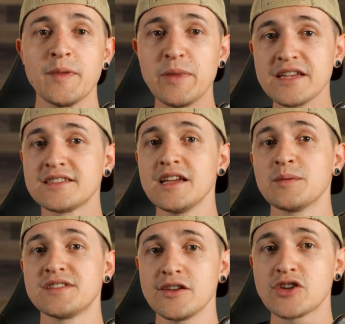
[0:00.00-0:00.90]
The
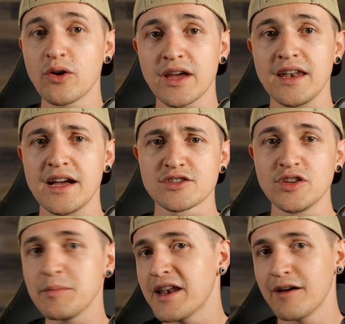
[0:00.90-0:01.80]
BCMC token has
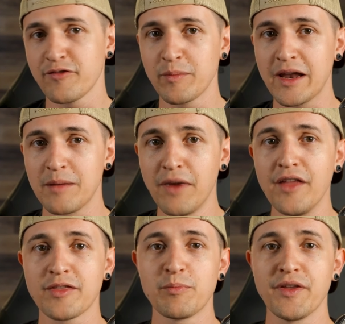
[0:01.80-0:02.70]
only been out for about a
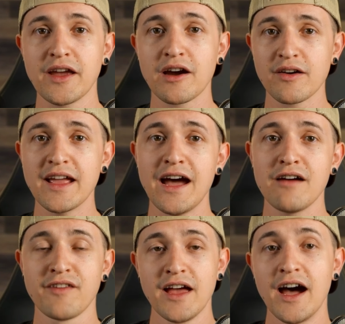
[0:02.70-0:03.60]
month, but they already
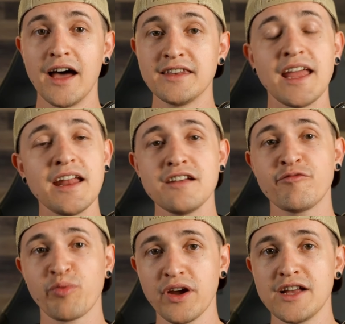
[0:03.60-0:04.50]
have a
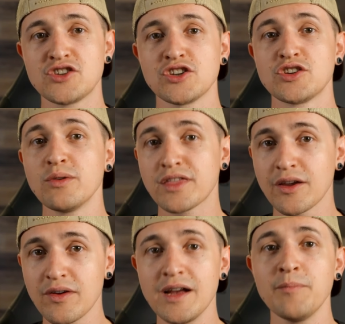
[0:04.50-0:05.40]
native bridge to
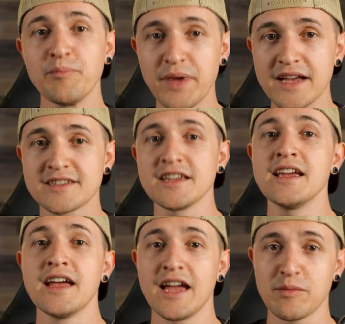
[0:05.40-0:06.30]
Ethereum,
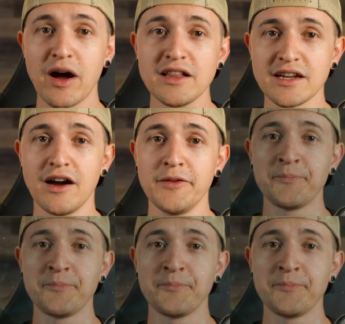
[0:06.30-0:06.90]
BSC, and Polygon.